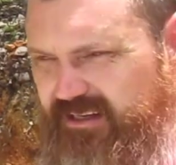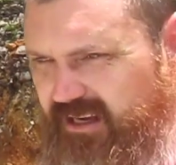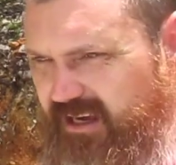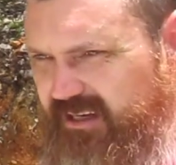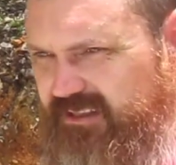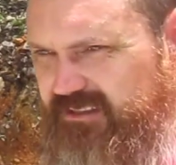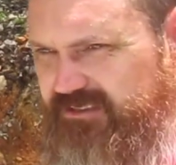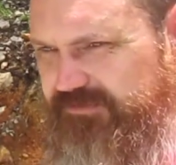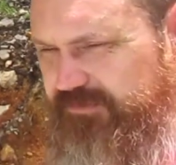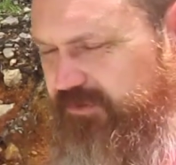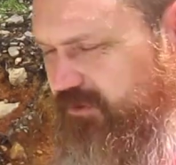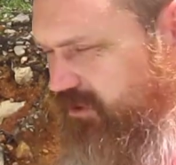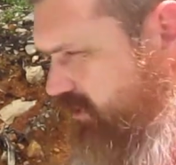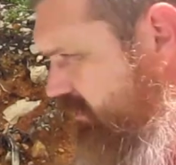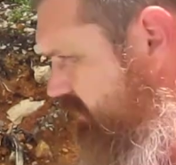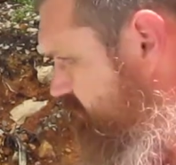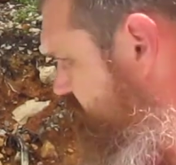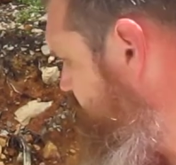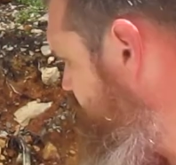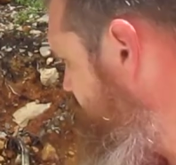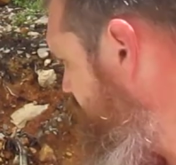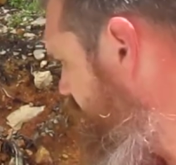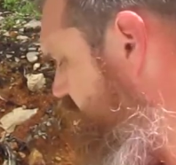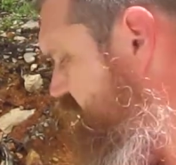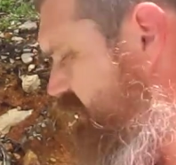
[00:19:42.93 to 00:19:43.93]
days for an
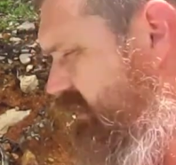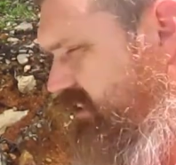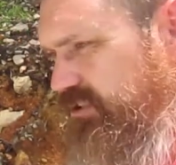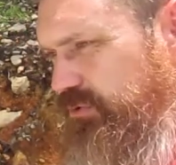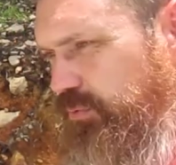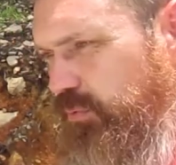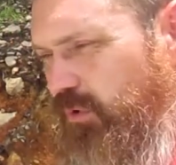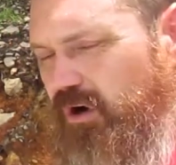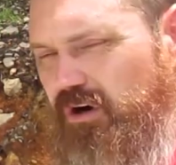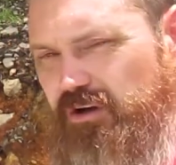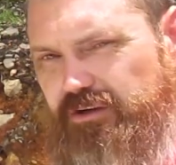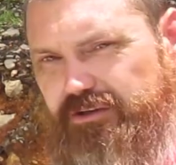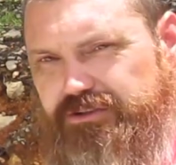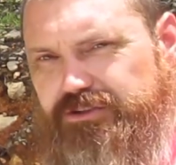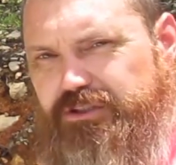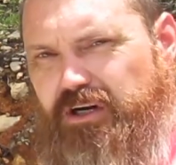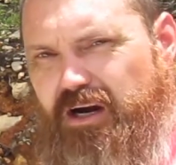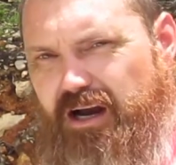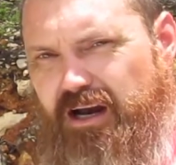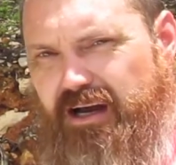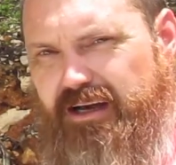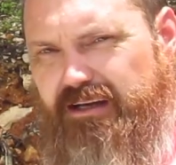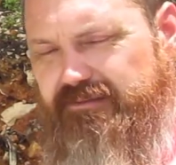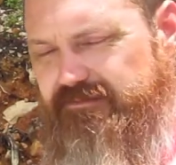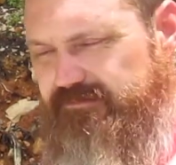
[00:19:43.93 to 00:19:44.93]
8 inch wall to
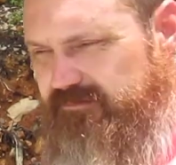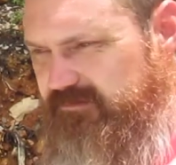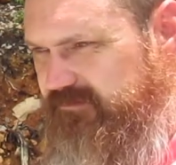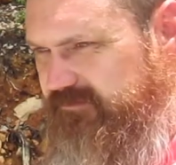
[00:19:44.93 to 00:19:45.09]
dry.